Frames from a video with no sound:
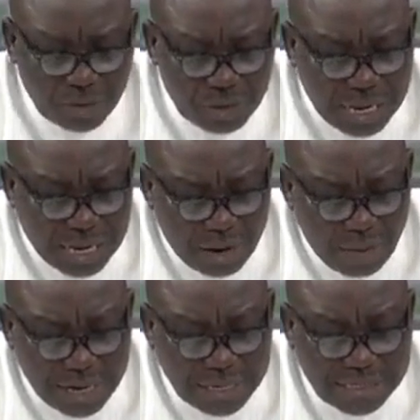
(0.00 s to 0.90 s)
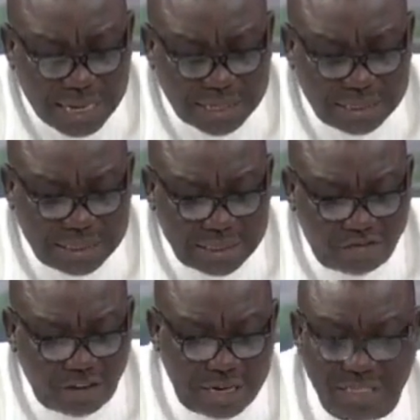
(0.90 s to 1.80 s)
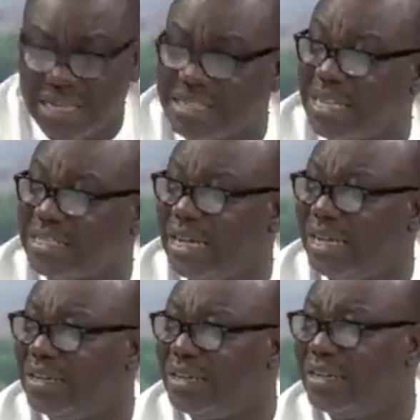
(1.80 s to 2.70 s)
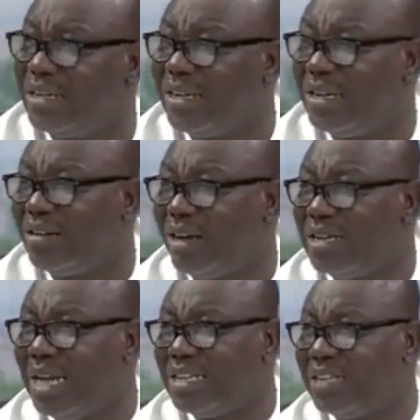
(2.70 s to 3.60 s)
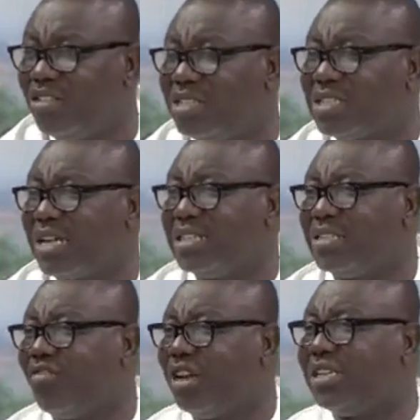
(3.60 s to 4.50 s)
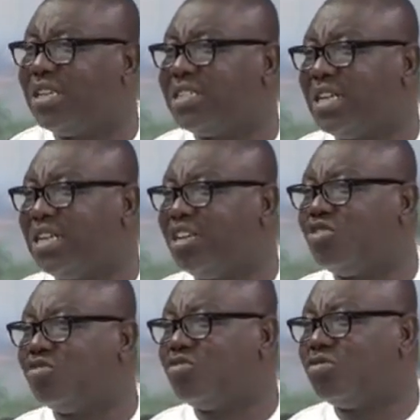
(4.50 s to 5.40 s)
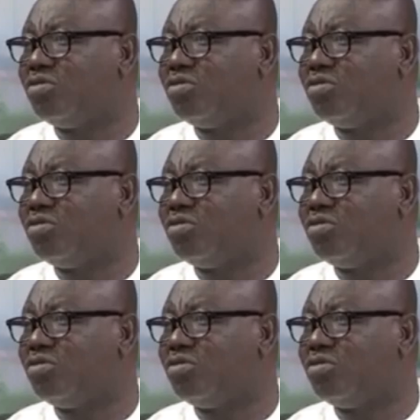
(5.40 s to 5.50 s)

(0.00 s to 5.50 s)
The other one is that financial sector. Randy, I did not discuss the financial sector issues.